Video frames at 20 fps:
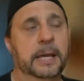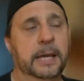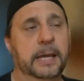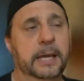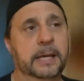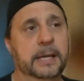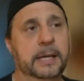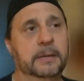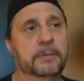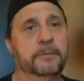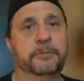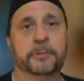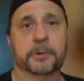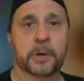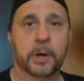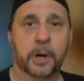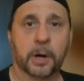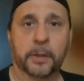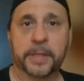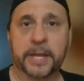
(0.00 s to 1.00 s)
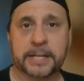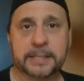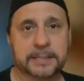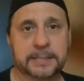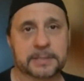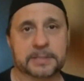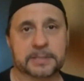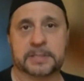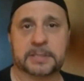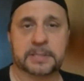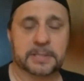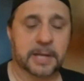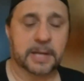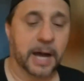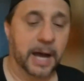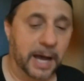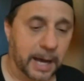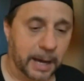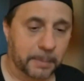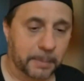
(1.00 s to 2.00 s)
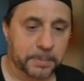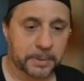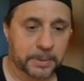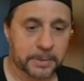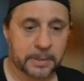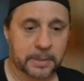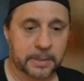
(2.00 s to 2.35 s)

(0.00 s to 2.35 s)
And for all that to stop,